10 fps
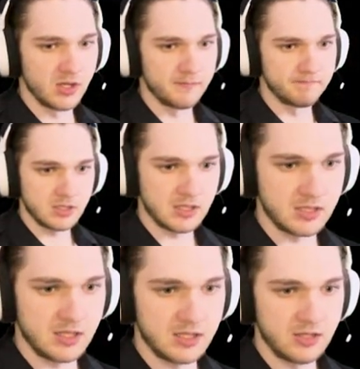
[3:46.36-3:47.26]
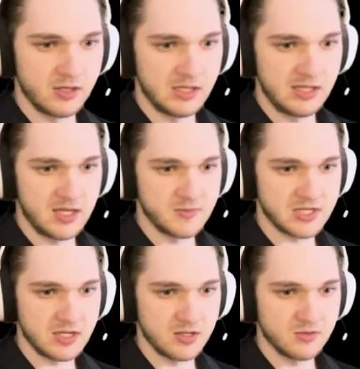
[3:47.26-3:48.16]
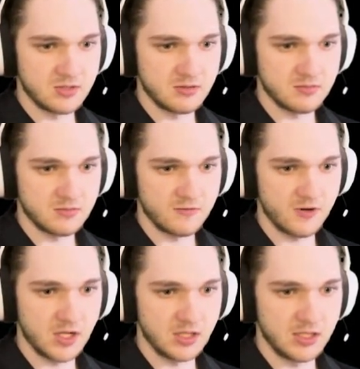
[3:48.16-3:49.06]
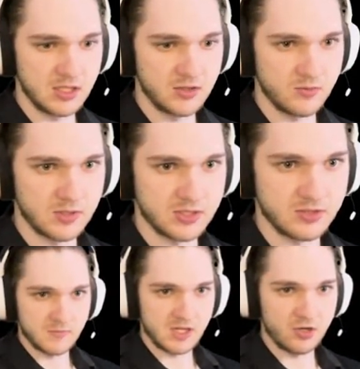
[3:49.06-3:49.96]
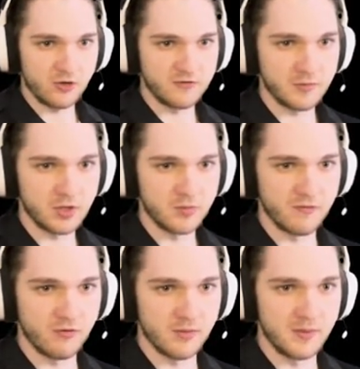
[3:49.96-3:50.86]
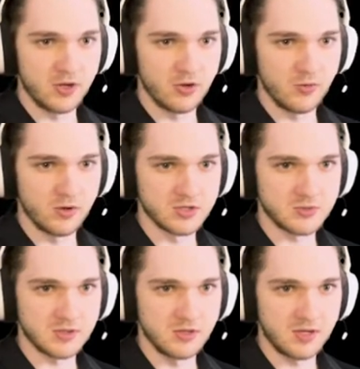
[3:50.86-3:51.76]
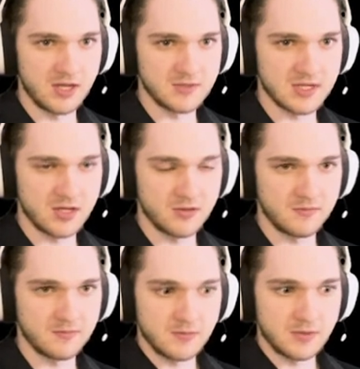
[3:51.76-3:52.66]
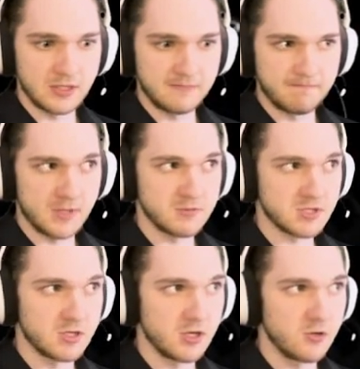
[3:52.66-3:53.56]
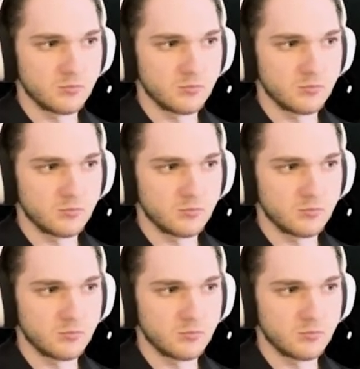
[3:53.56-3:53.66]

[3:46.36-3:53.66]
up. I cannot hear any game sound. Frankly, I don't want to. I don't know if I'm going to perform better or worse with no game sound, but I'm just going to go.